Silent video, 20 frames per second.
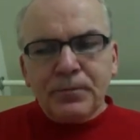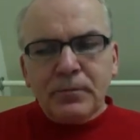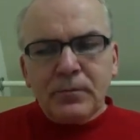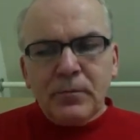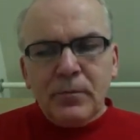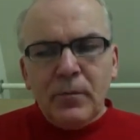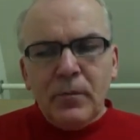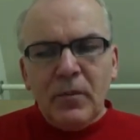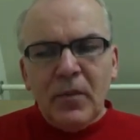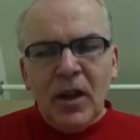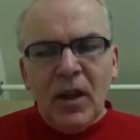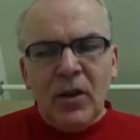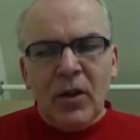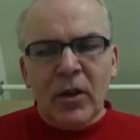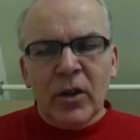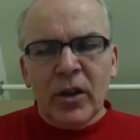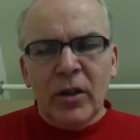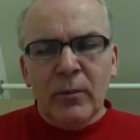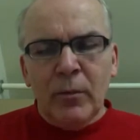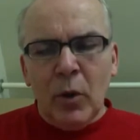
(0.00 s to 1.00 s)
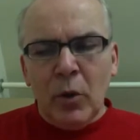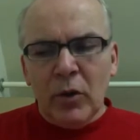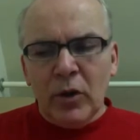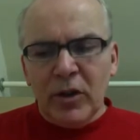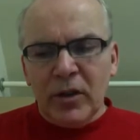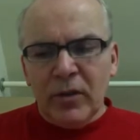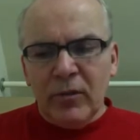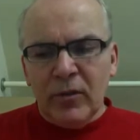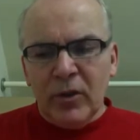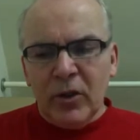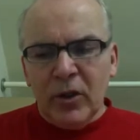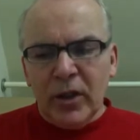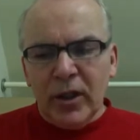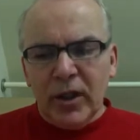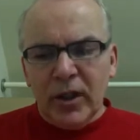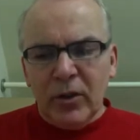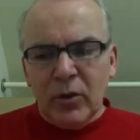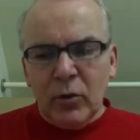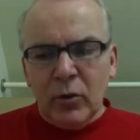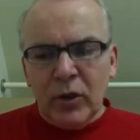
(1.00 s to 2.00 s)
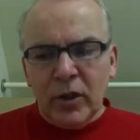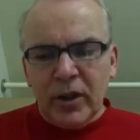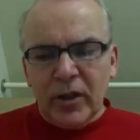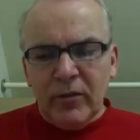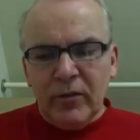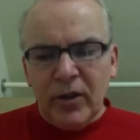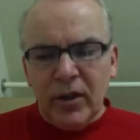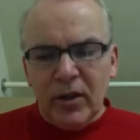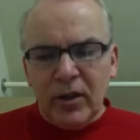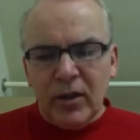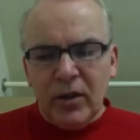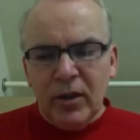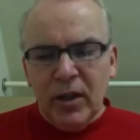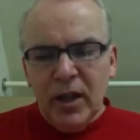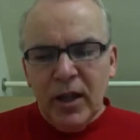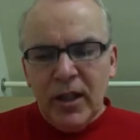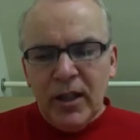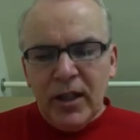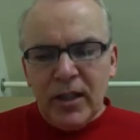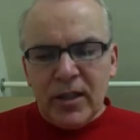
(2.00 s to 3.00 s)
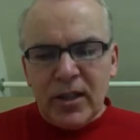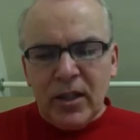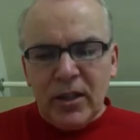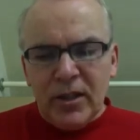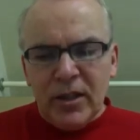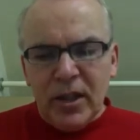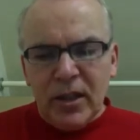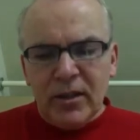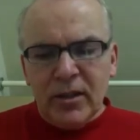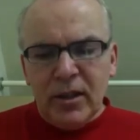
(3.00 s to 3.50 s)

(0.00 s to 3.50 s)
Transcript: or component of learning, according to Wenger, is identity,